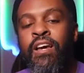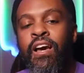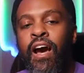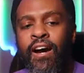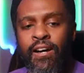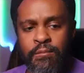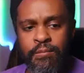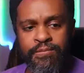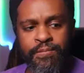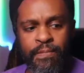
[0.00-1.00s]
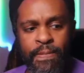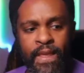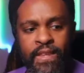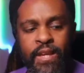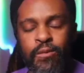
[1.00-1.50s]
Um,
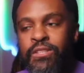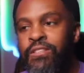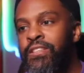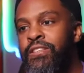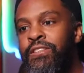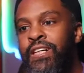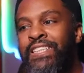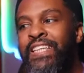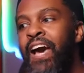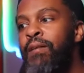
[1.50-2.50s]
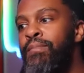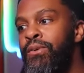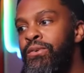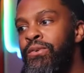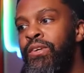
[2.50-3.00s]
there was still a
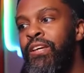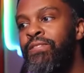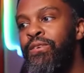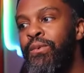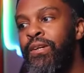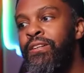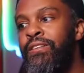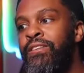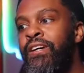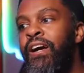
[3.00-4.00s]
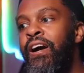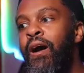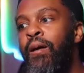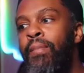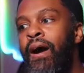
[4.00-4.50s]
taboo, if you will,
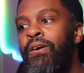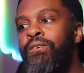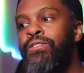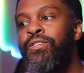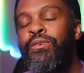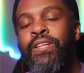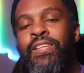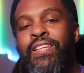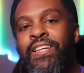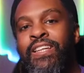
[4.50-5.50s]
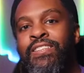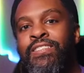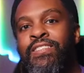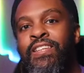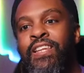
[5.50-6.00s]
about doing
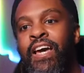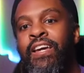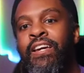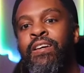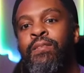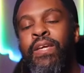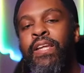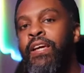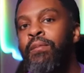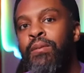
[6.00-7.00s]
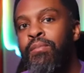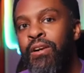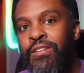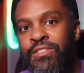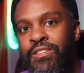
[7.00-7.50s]
things like meeting up in
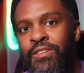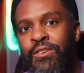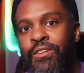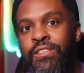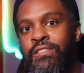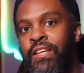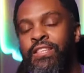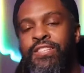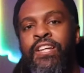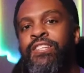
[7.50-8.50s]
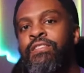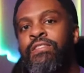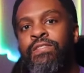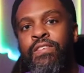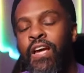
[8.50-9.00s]
person or exchanging
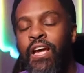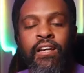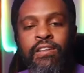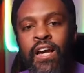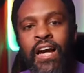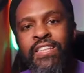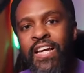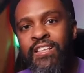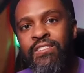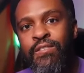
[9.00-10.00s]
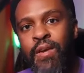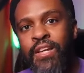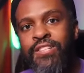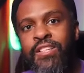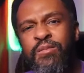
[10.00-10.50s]
contact
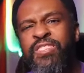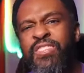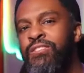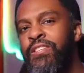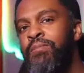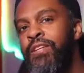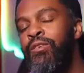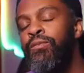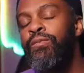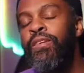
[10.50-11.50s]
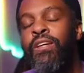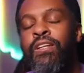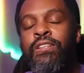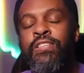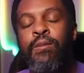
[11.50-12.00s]
information. It was still something you
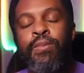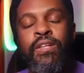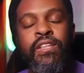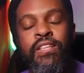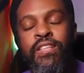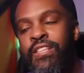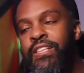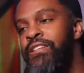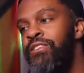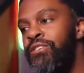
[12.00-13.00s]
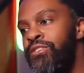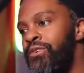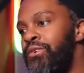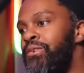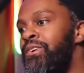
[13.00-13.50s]
typically didn't do.